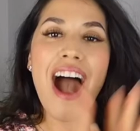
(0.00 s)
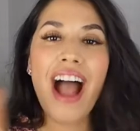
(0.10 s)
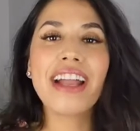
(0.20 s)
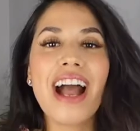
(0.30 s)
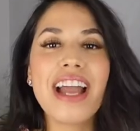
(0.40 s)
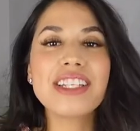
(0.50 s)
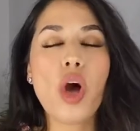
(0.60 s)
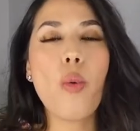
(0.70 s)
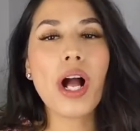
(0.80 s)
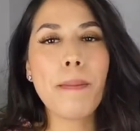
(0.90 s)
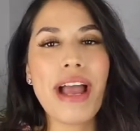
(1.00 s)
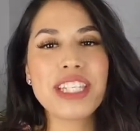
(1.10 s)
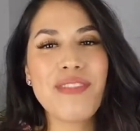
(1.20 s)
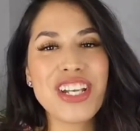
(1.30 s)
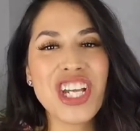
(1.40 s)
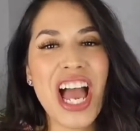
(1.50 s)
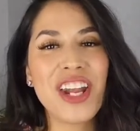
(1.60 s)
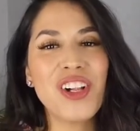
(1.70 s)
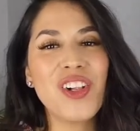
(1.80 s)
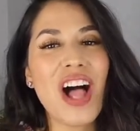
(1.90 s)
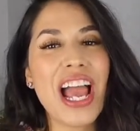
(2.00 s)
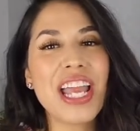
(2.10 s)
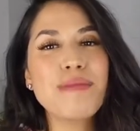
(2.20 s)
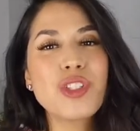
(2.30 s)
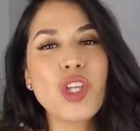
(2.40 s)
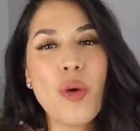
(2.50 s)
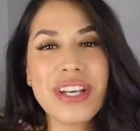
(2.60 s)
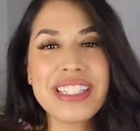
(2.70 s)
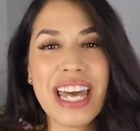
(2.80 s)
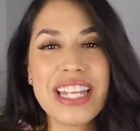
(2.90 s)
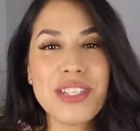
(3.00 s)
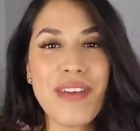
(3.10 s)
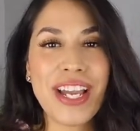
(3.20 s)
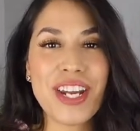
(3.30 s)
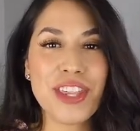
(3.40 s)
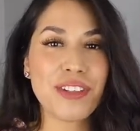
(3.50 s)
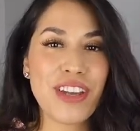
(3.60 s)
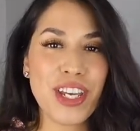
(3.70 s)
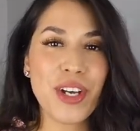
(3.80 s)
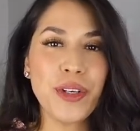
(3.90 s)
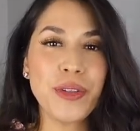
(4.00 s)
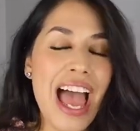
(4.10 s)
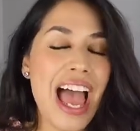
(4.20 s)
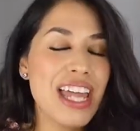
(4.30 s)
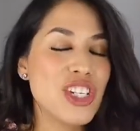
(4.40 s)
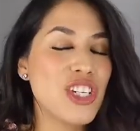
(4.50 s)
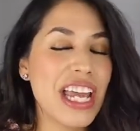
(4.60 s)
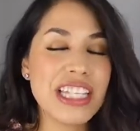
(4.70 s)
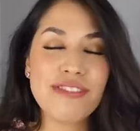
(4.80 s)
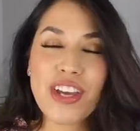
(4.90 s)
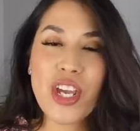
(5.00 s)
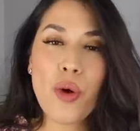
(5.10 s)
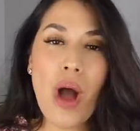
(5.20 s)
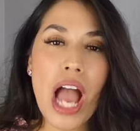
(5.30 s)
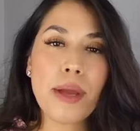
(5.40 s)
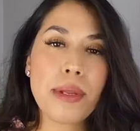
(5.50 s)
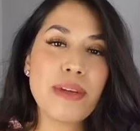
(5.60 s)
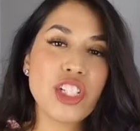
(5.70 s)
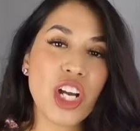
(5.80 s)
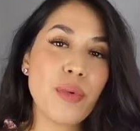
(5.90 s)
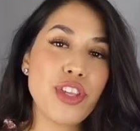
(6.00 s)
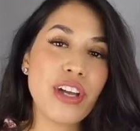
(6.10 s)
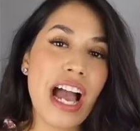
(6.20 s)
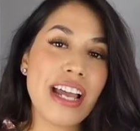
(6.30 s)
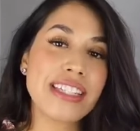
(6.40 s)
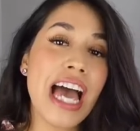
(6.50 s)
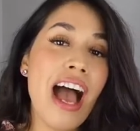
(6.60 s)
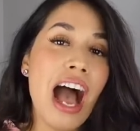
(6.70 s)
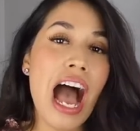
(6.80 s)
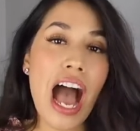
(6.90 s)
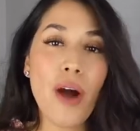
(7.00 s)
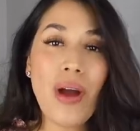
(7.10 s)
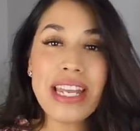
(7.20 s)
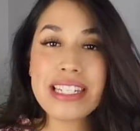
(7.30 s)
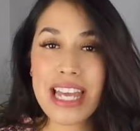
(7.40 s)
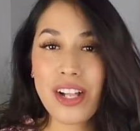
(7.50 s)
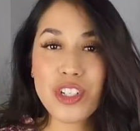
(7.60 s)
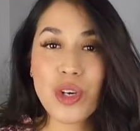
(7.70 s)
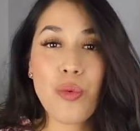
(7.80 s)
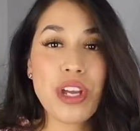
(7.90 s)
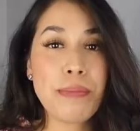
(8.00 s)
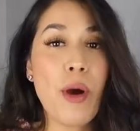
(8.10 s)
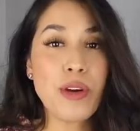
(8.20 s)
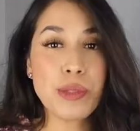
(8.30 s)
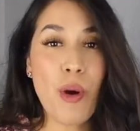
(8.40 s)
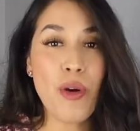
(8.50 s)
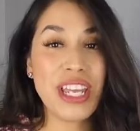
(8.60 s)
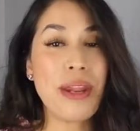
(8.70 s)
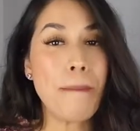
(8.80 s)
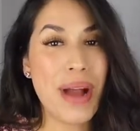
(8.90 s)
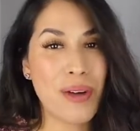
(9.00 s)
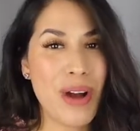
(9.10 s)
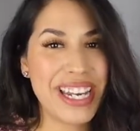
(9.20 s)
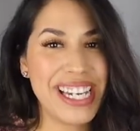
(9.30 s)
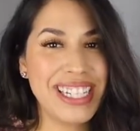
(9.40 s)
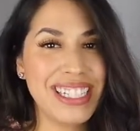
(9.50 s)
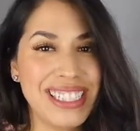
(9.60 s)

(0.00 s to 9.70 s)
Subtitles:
Hi guys, welcome back to my channel. I am so excited to make another video. And today's video, I'm going to be sharing with you guys how I dealt with postponing my wedding.